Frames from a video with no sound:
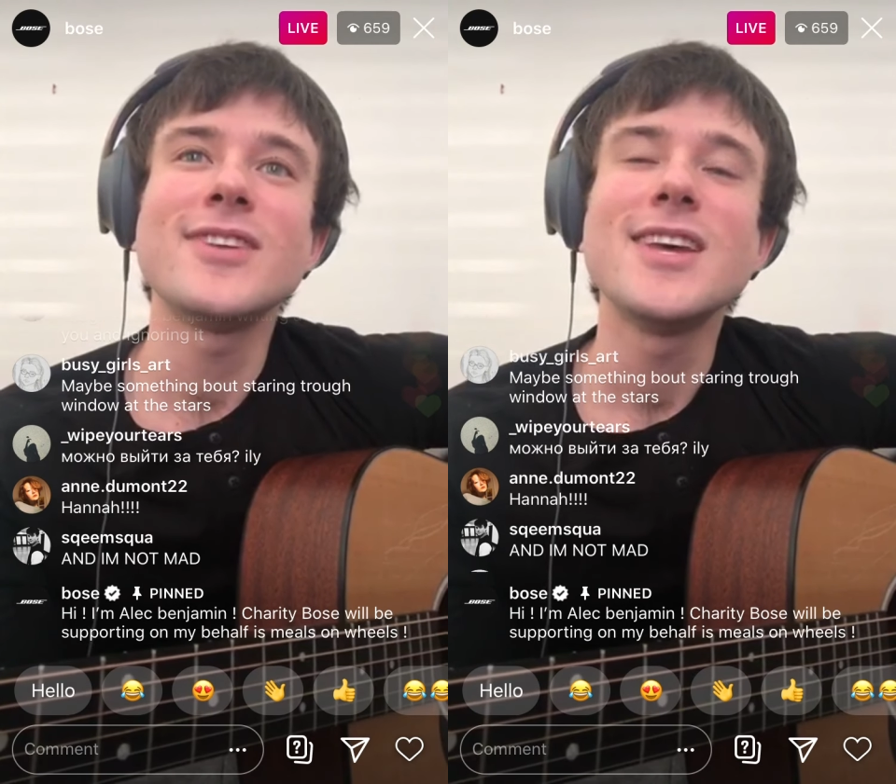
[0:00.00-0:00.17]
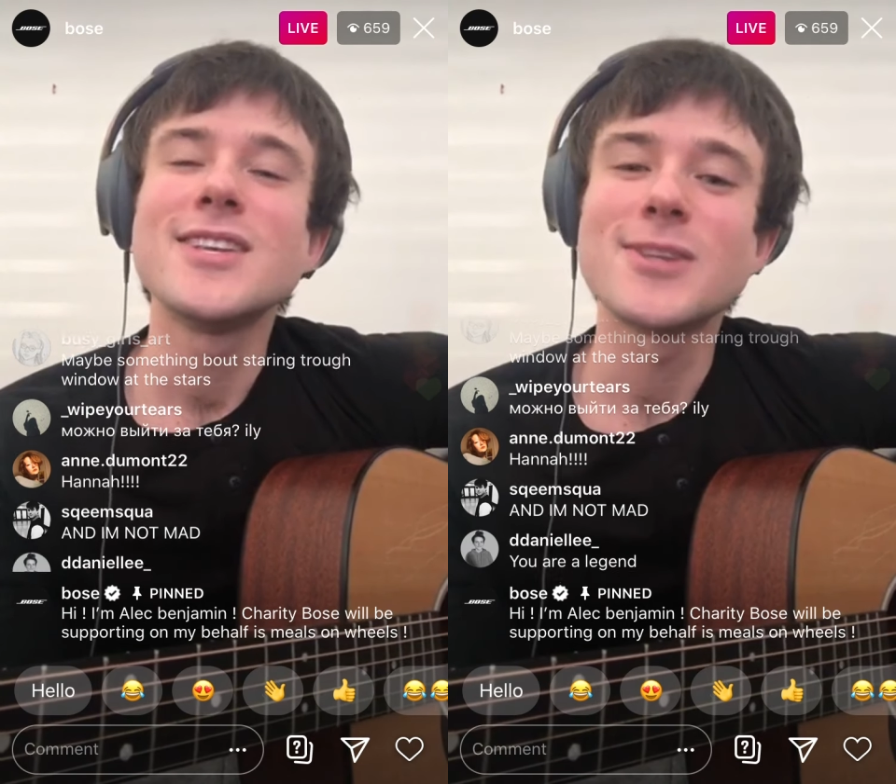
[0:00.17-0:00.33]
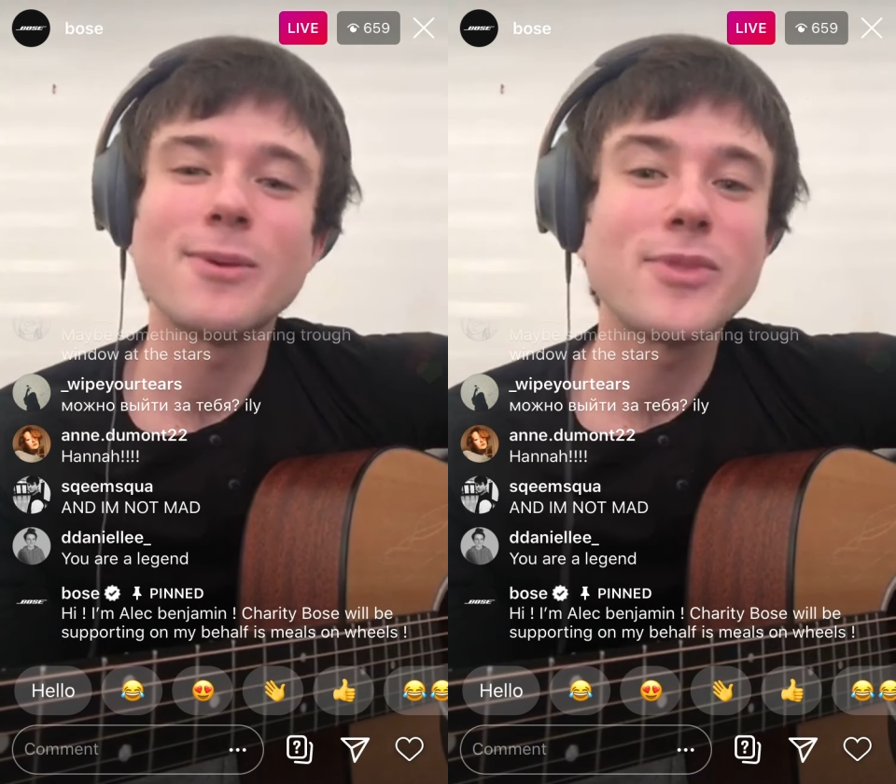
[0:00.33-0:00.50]

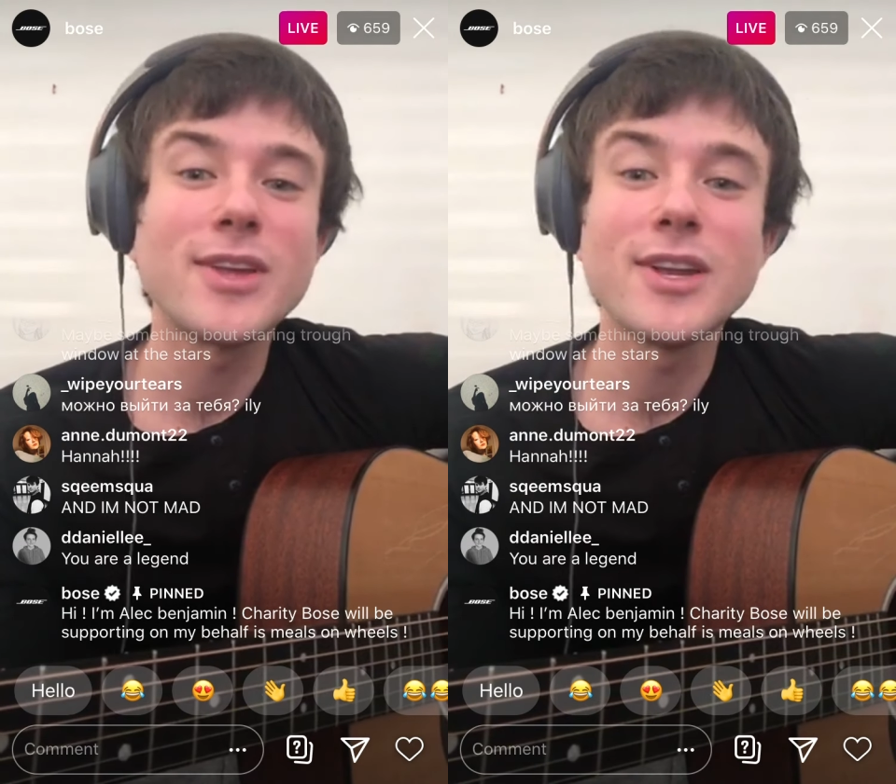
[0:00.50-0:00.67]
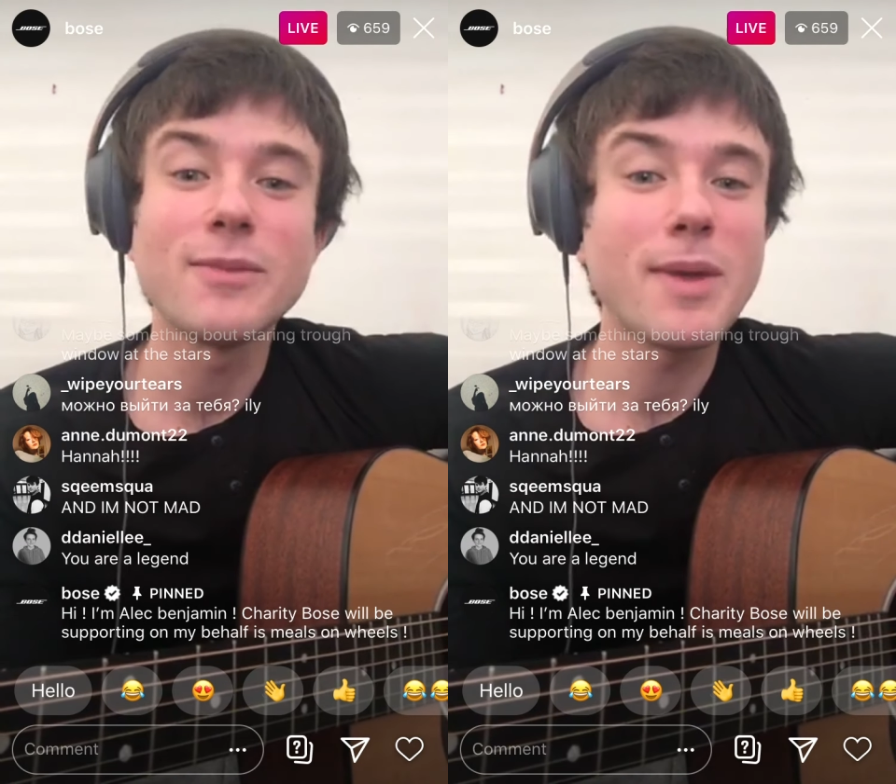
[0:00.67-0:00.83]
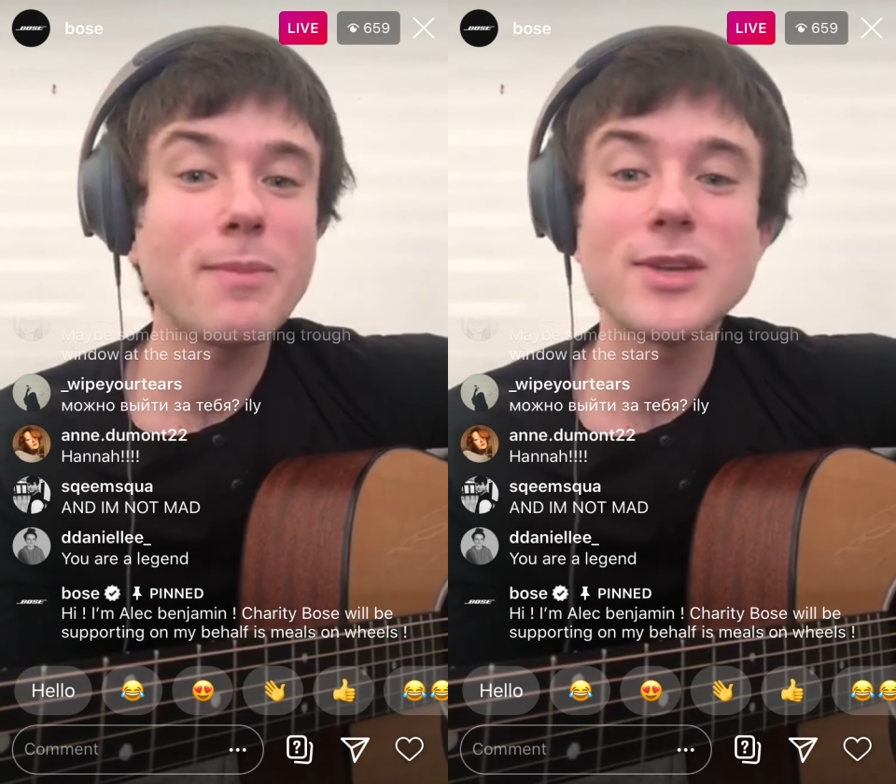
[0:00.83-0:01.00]

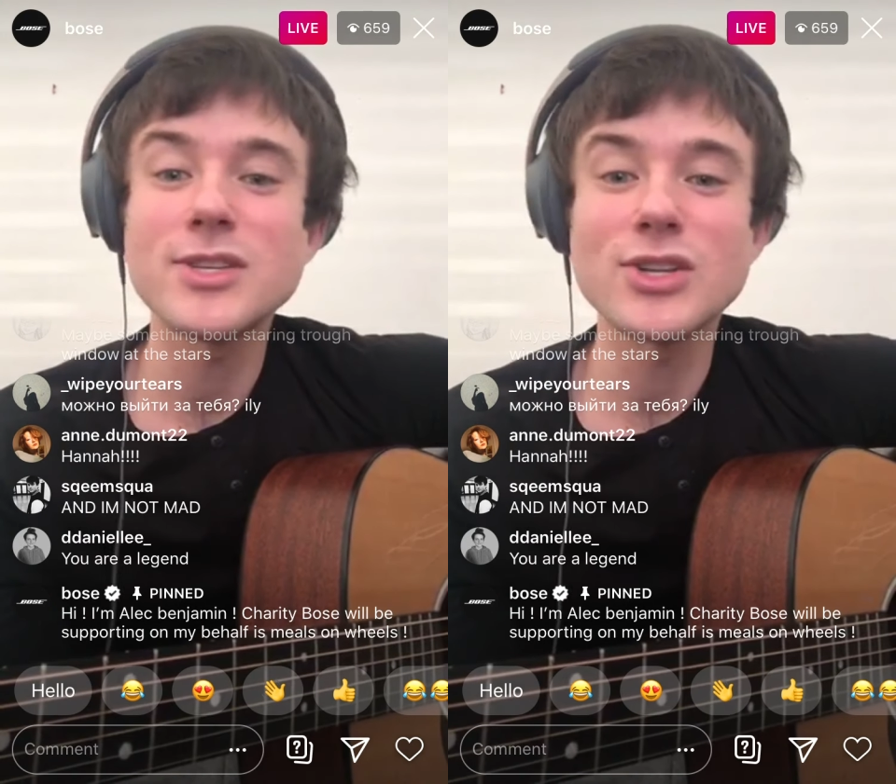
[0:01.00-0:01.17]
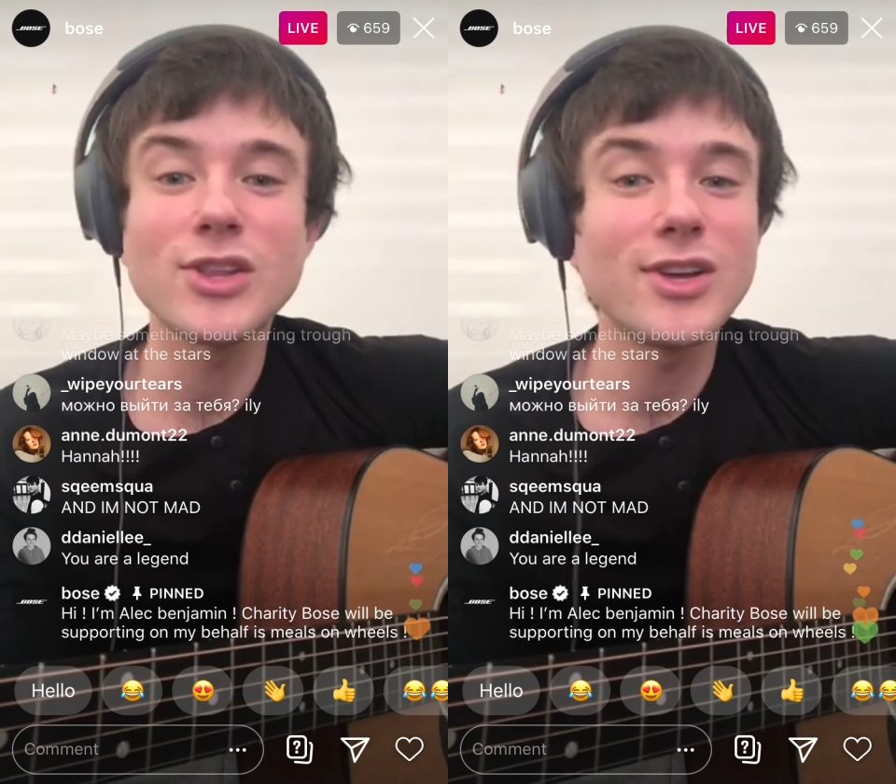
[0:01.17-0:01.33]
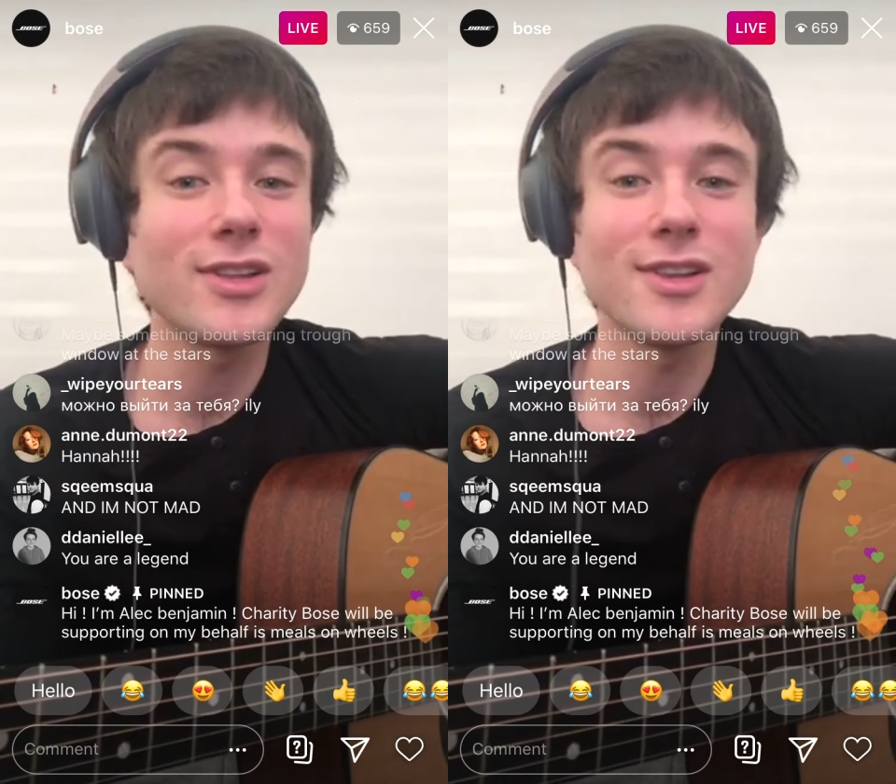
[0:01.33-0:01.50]
something. Maybe it should
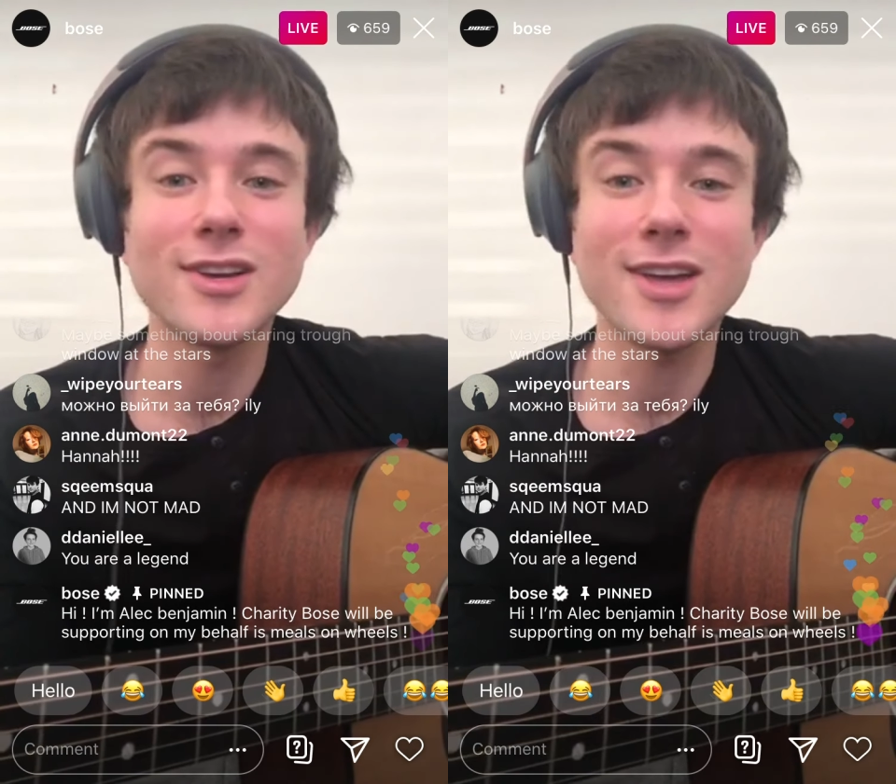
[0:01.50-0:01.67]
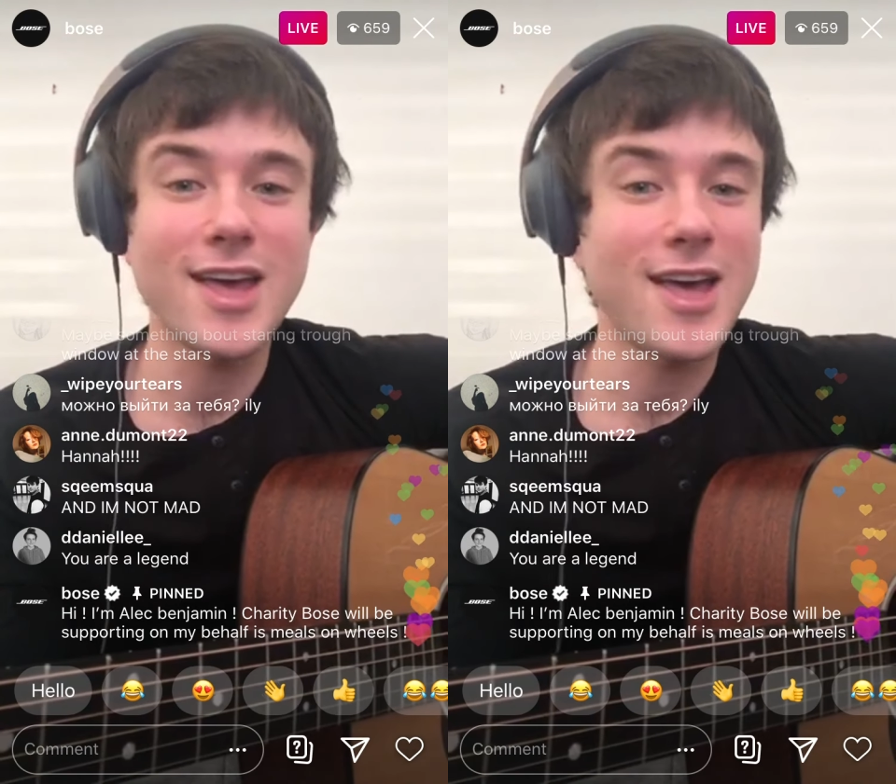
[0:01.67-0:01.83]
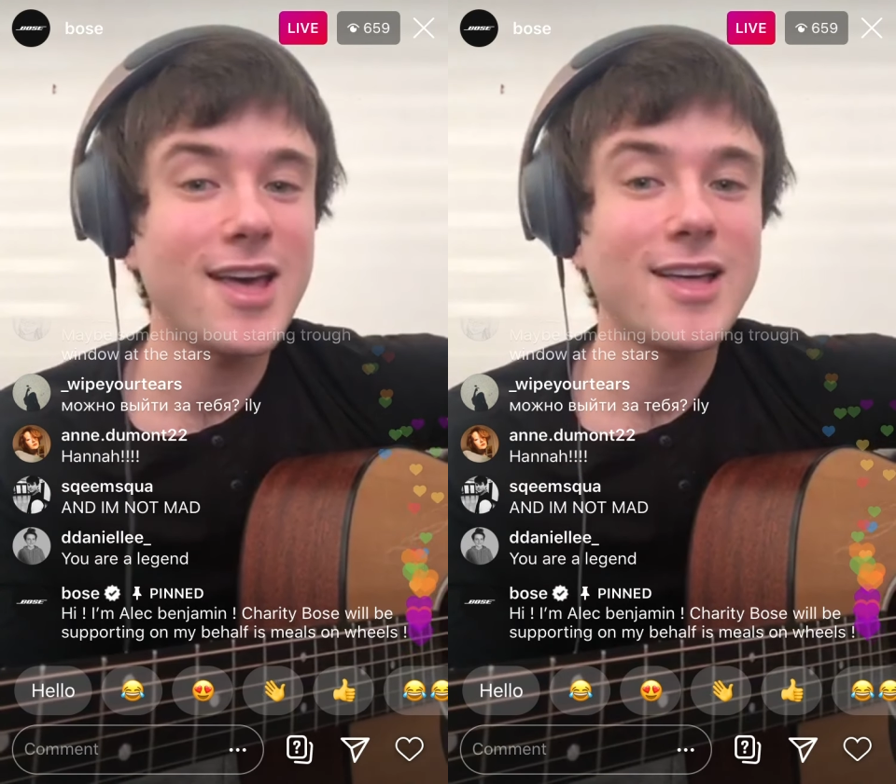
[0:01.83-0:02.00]
look
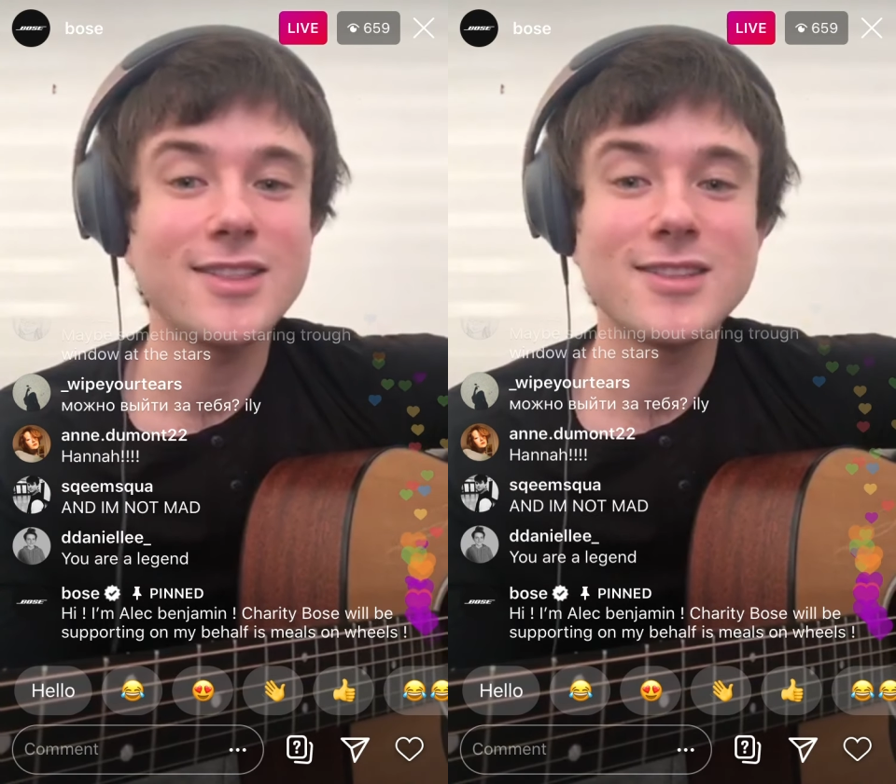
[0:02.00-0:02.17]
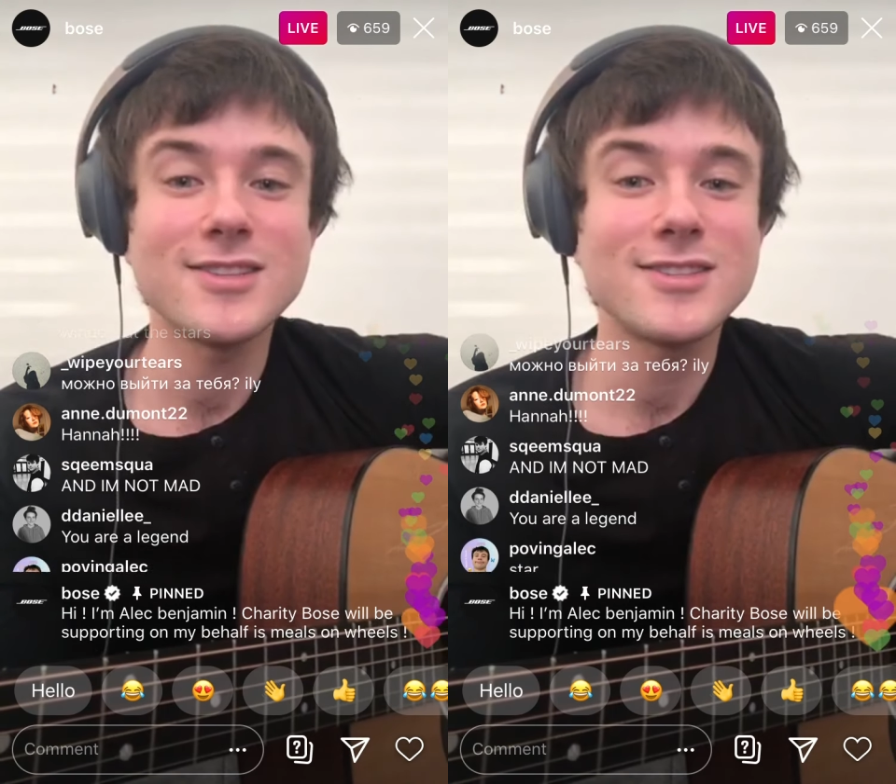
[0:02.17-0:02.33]
at the